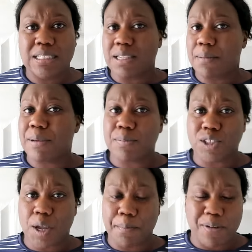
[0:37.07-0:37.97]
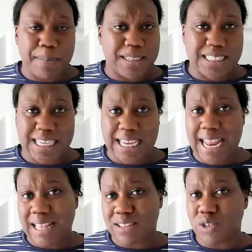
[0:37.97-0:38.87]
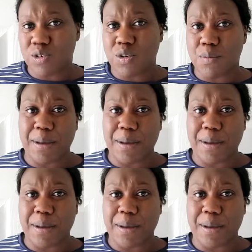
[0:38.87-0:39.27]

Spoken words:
Some people don't prep the skin at all,